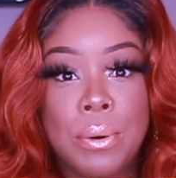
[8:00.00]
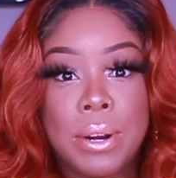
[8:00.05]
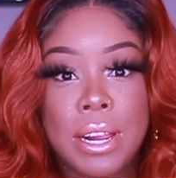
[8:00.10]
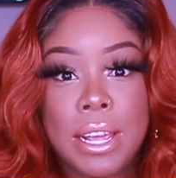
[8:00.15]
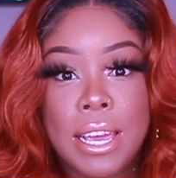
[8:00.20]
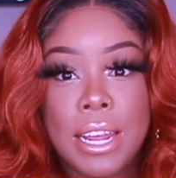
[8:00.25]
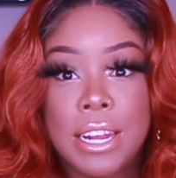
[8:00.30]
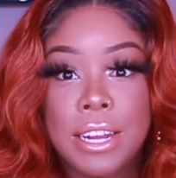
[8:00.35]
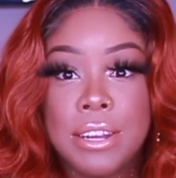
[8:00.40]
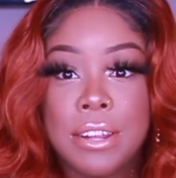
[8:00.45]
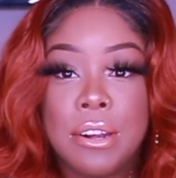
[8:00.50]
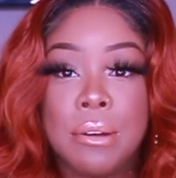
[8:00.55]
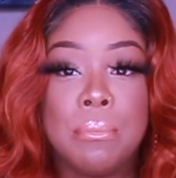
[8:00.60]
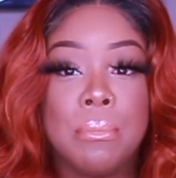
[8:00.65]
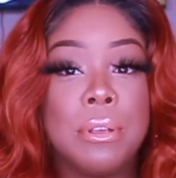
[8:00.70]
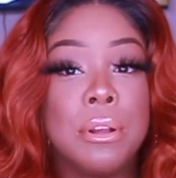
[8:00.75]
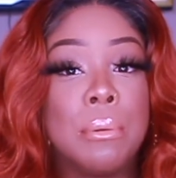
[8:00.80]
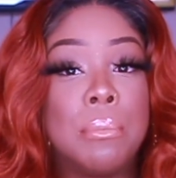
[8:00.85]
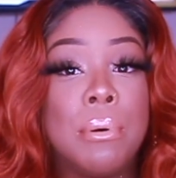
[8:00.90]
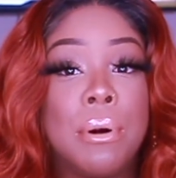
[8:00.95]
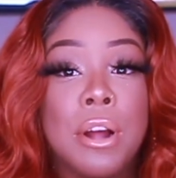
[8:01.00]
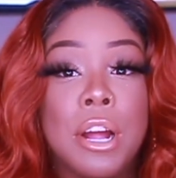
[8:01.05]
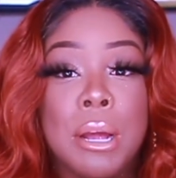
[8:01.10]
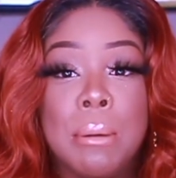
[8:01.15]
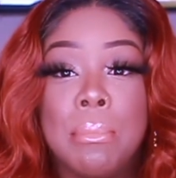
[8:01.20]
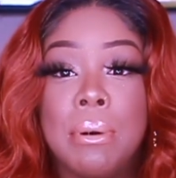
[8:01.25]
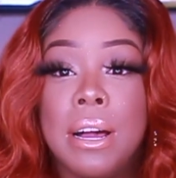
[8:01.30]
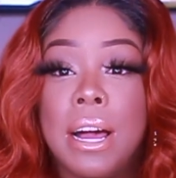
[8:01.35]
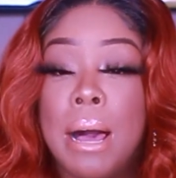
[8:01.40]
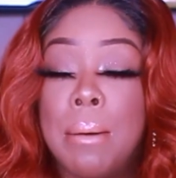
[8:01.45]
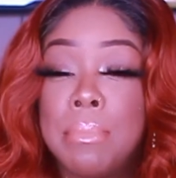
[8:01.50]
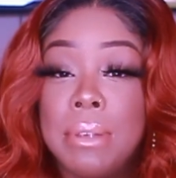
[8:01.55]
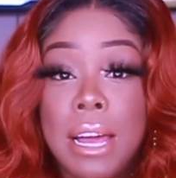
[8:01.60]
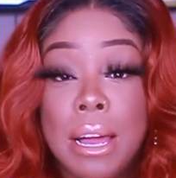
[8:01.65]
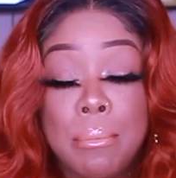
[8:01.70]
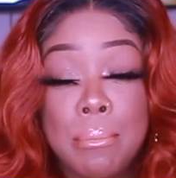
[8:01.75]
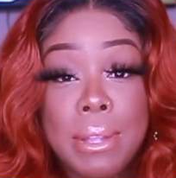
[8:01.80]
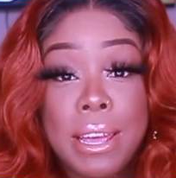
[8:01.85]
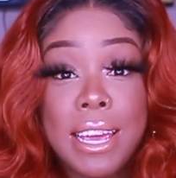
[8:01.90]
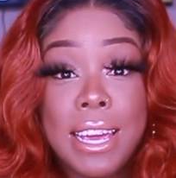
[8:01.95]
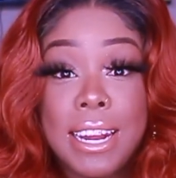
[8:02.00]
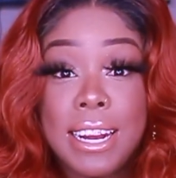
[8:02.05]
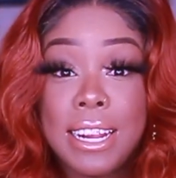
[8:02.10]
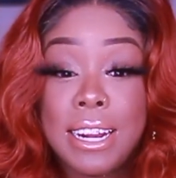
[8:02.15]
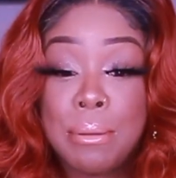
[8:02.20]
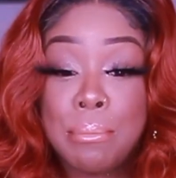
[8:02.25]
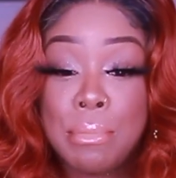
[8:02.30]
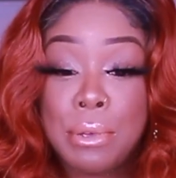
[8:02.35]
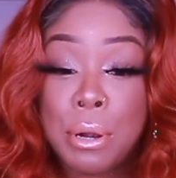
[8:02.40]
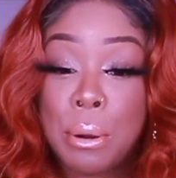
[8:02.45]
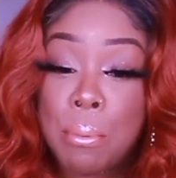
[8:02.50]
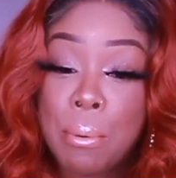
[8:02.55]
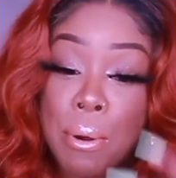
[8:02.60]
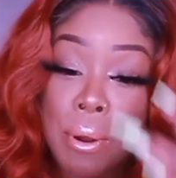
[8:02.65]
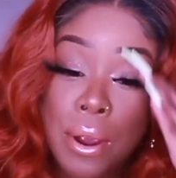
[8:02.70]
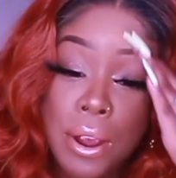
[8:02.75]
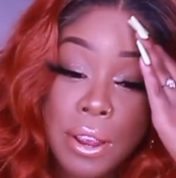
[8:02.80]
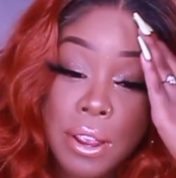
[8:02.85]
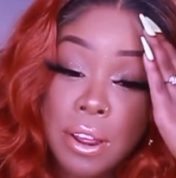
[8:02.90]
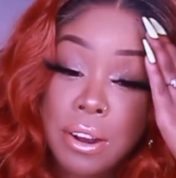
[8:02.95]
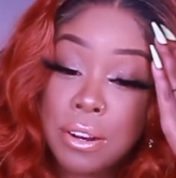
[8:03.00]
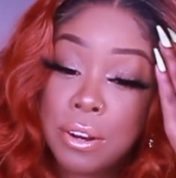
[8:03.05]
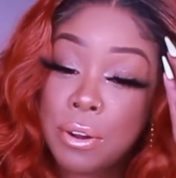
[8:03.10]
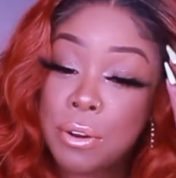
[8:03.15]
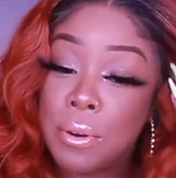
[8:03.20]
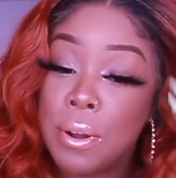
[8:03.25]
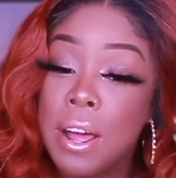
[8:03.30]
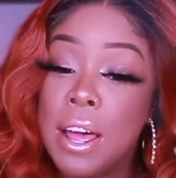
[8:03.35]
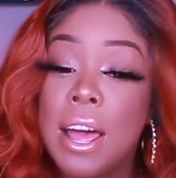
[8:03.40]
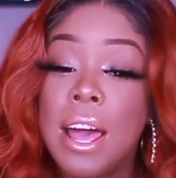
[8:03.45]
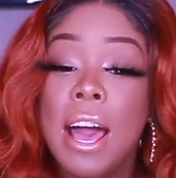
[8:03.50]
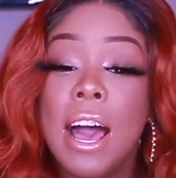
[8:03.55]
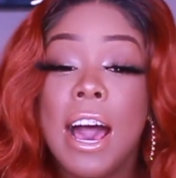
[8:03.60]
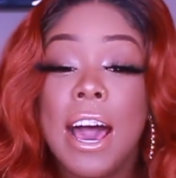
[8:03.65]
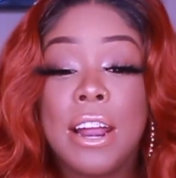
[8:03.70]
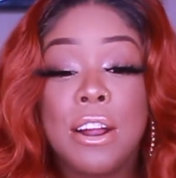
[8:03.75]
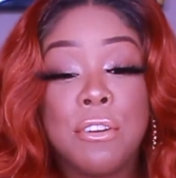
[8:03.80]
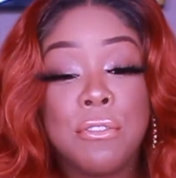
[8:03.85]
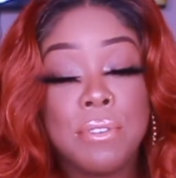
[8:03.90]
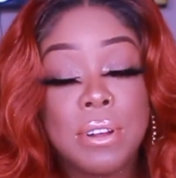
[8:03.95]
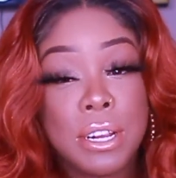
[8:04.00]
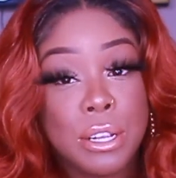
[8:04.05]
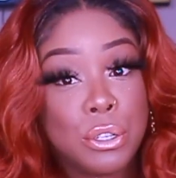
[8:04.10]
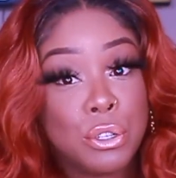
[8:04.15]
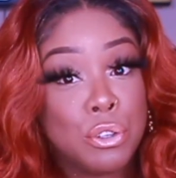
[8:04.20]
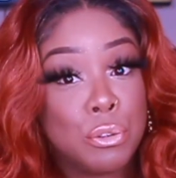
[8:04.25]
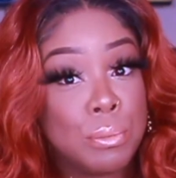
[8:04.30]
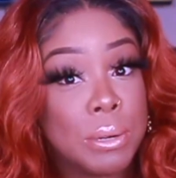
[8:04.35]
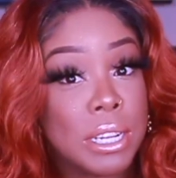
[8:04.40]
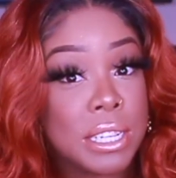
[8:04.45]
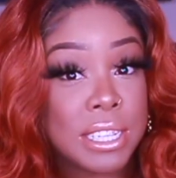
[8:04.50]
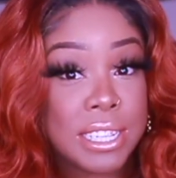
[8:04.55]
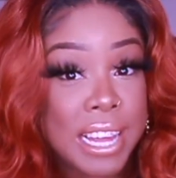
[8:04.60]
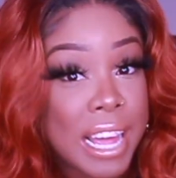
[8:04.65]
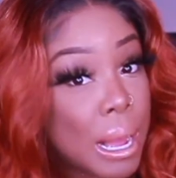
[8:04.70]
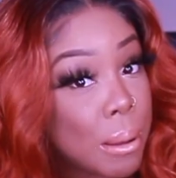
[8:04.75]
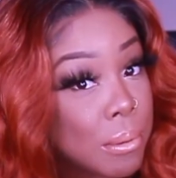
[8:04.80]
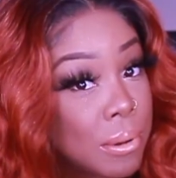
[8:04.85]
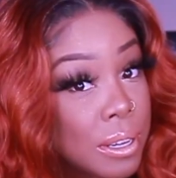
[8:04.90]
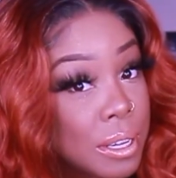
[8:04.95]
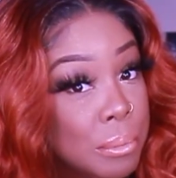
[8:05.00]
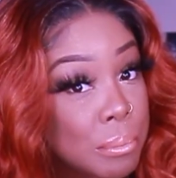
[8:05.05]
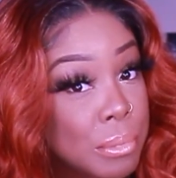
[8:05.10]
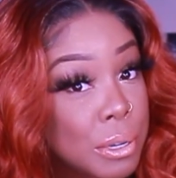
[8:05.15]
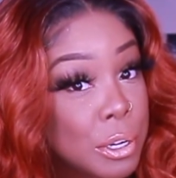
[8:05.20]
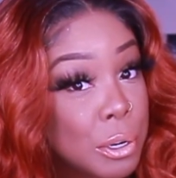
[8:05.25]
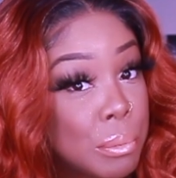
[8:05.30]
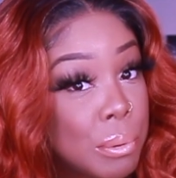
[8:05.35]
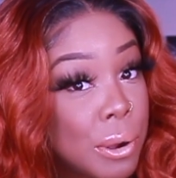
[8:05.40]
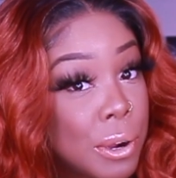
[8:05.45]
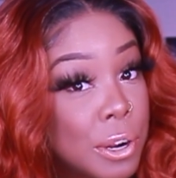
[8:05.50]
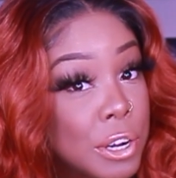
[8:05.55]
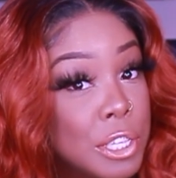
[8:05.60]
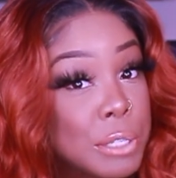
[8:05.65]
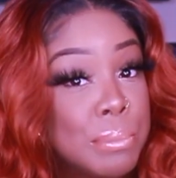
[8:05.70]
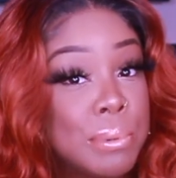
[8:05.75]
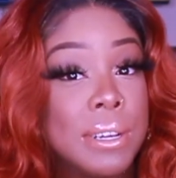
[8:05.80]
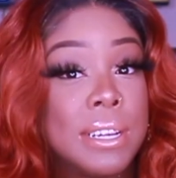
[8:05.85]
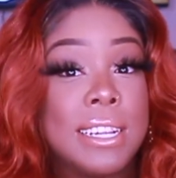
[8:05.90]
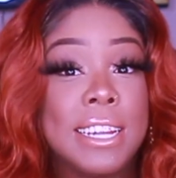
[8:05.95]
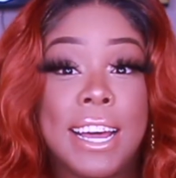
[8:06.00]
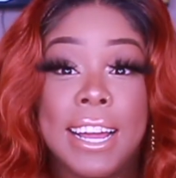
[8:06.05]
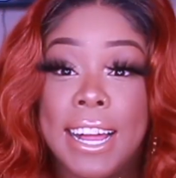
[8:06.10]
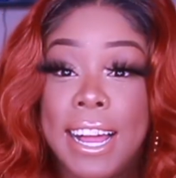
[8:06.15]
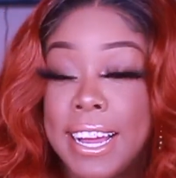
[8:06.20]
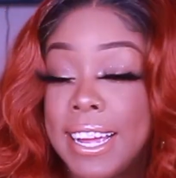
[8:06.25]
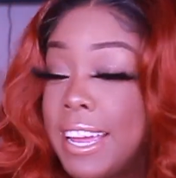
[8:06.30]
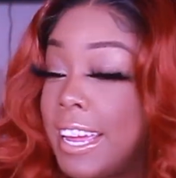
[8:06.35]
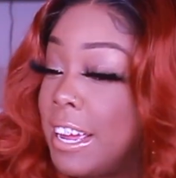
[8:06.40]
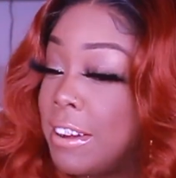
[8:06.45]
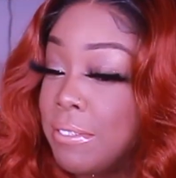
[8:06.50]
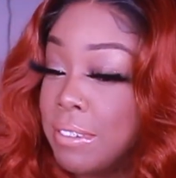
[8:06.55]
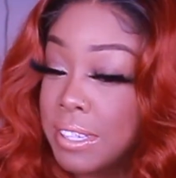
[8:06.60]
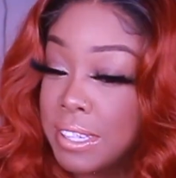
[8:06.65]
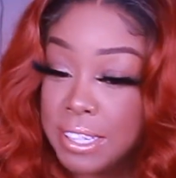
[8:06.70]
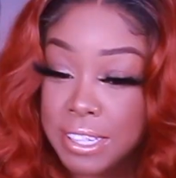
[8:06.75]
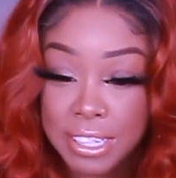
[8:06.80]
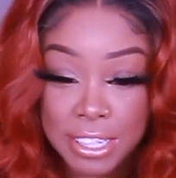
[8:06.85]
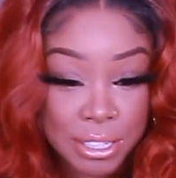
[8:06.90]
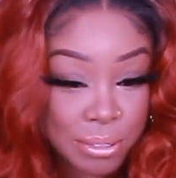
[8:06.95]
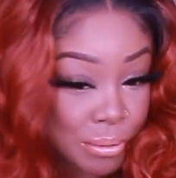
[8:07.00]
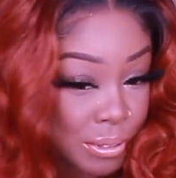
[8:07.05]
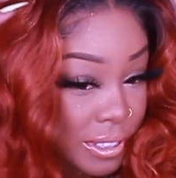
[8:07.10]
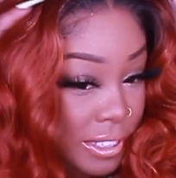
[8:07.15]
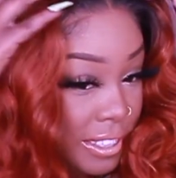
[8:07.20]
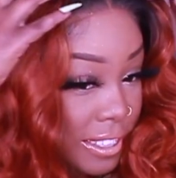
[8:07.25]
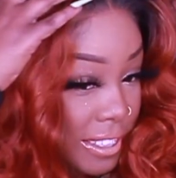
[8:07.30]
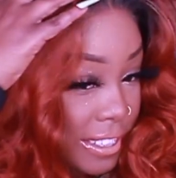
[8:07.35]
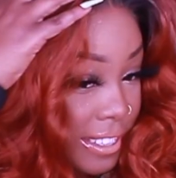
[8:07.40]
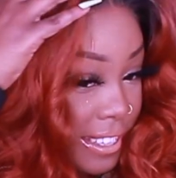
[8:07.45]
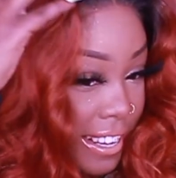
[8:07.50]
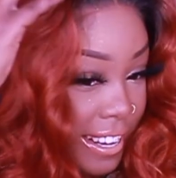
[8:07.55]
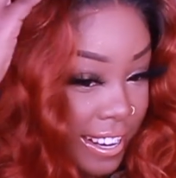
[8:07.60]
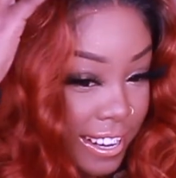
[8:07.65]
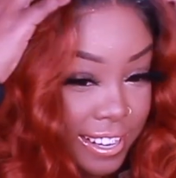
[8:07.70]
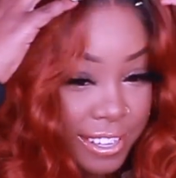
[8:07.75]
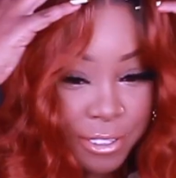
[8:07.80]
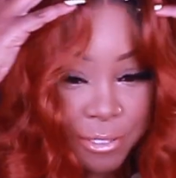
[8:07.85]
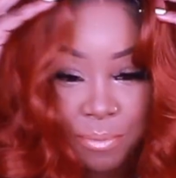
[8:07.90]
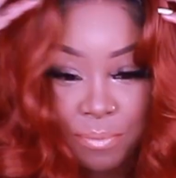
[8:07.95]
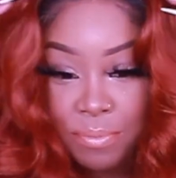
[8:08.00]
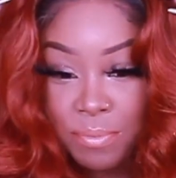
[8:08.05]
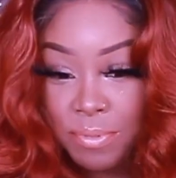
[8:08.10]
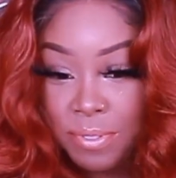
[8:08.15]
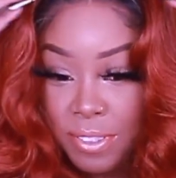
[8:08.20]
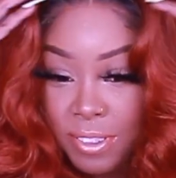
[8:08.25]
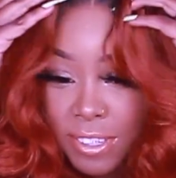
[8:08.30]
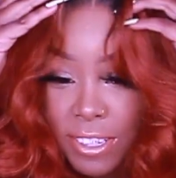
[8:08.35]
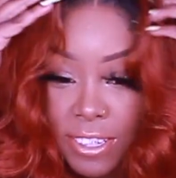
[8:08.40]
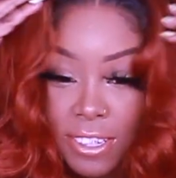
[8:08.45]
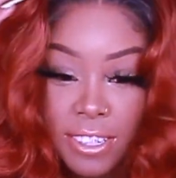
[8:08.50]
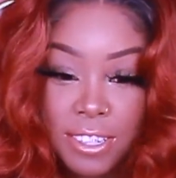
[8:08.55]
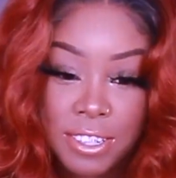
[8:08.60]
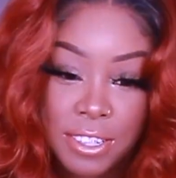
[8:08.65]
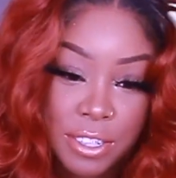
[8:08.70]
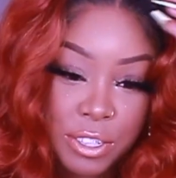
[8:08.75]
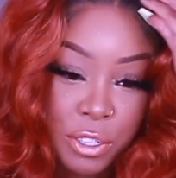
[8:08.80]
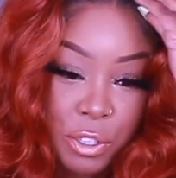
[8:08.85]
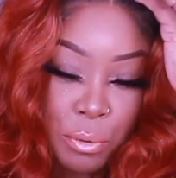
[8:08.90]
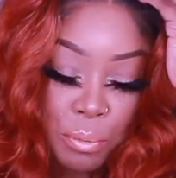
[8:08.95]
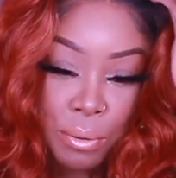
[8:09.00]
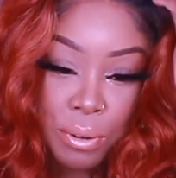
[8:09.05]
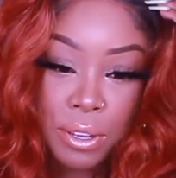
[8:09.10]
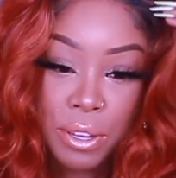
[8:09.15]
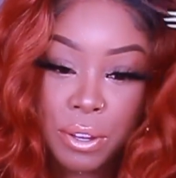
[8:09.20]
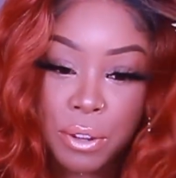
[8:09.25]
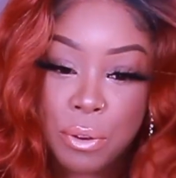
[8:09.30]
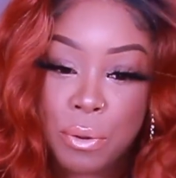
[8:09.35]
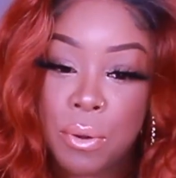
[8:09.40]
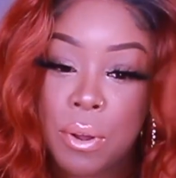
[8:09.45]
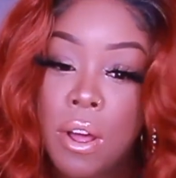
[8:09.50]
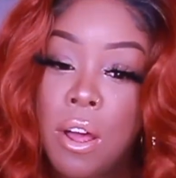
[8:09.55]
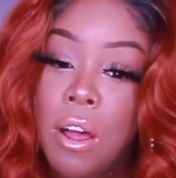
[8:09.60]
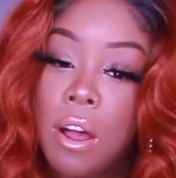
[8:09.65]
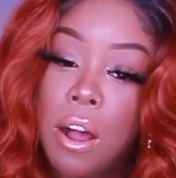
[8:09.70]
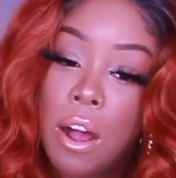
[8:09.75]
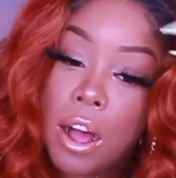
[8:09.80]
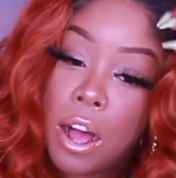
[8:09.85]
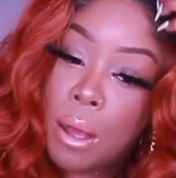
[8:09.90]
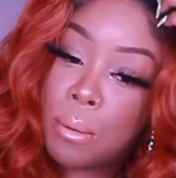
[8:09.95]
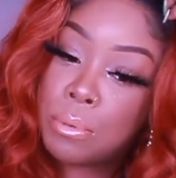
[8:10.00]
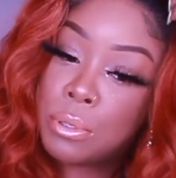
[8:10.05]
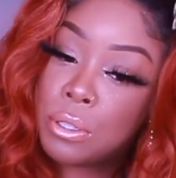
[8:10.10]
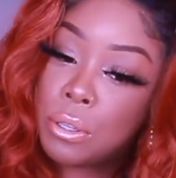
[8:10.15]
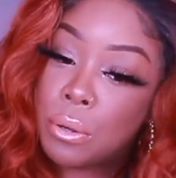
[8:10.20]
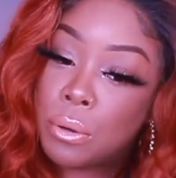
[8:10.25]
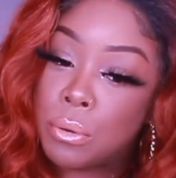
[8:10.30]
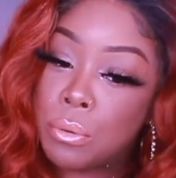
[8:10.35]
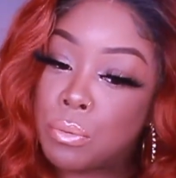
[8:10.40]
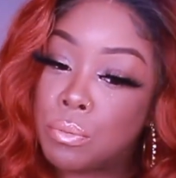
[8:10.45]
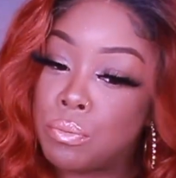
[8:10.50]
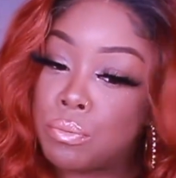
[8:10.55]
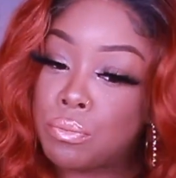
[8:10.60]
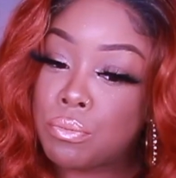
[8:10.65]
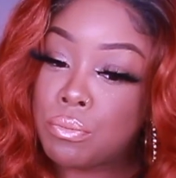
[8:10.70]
I went ahead and did a middle part. But I'm not mad at the middle part, y'all know I don't really too much dabble in middle parts, but like, I can't resist with this. Like, it's just super cute. Um, so